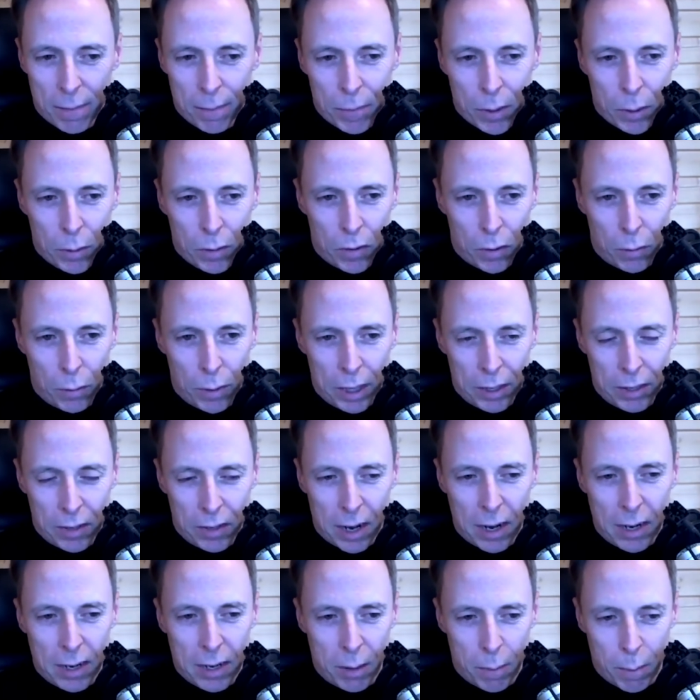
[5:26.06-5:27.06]
So when I
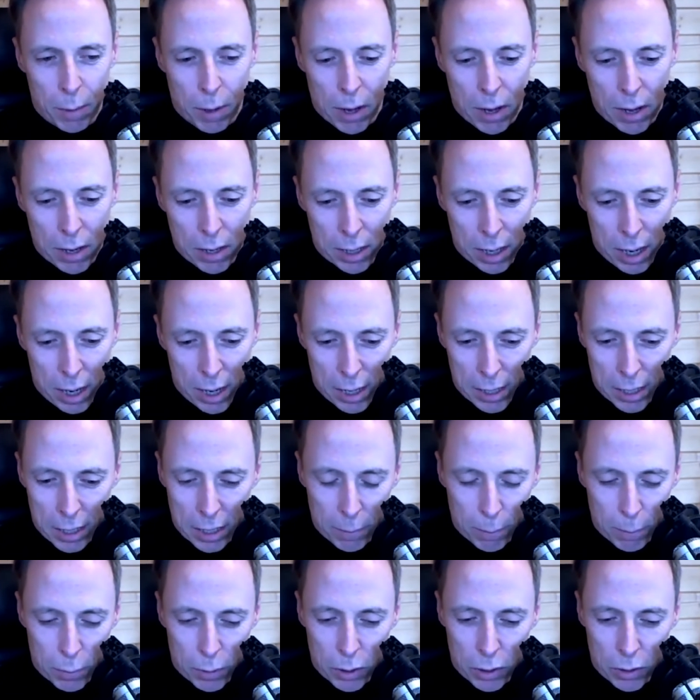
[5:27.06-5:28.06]
started the blog,
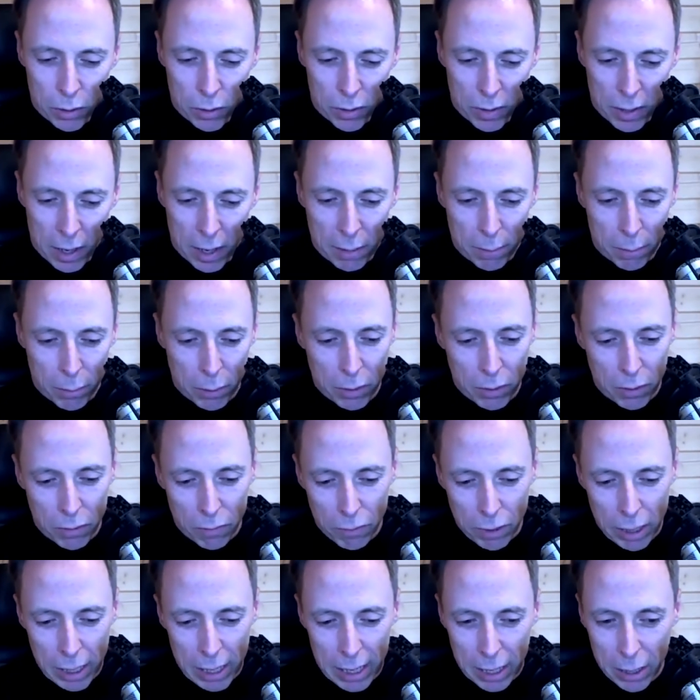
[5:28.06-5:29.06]
started producing
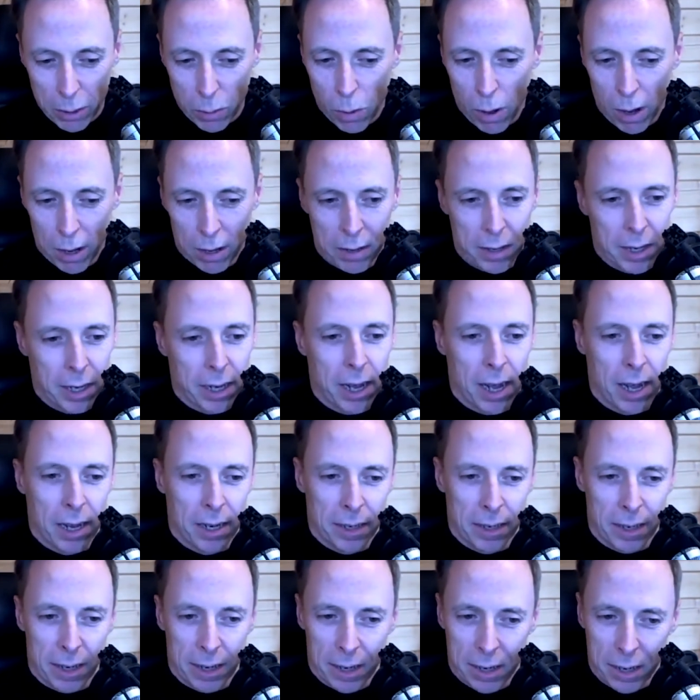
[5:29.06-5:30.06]
really quality content.